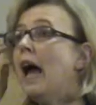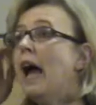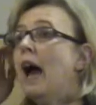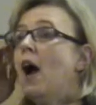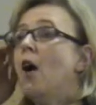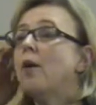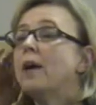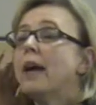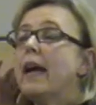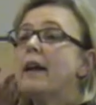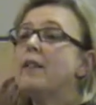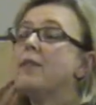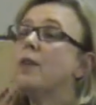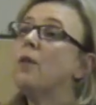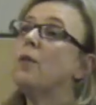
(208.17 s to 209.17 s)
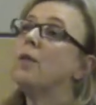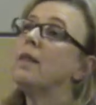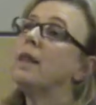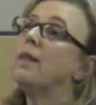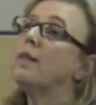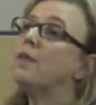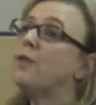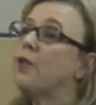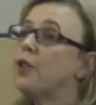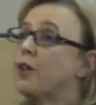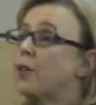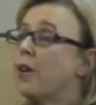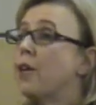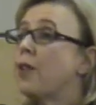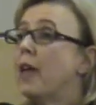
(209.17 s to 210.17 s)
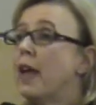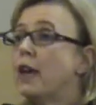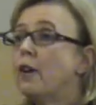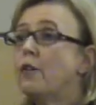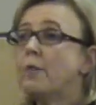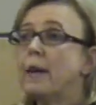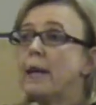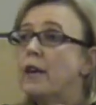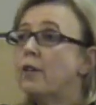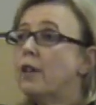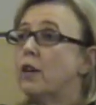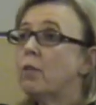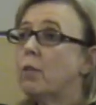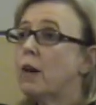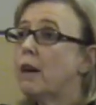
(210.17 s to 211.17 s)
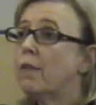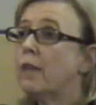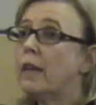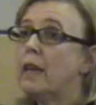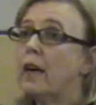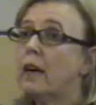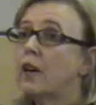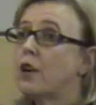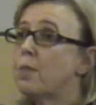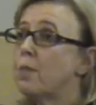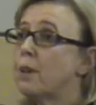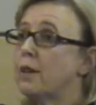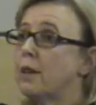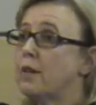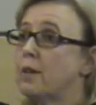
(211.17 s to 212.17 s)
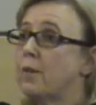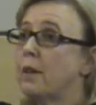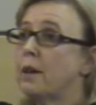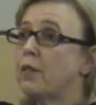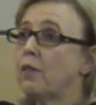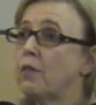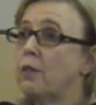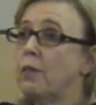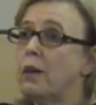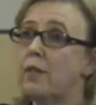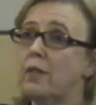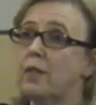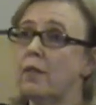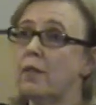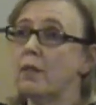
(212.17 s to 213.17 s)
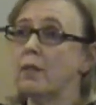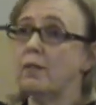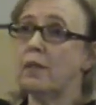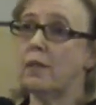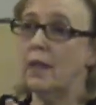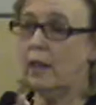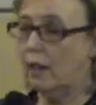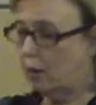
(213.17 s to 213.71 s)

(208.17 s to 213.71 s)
yeah. Okay, so first of all, thank you for being here. You're one of the younger participants who isn't, you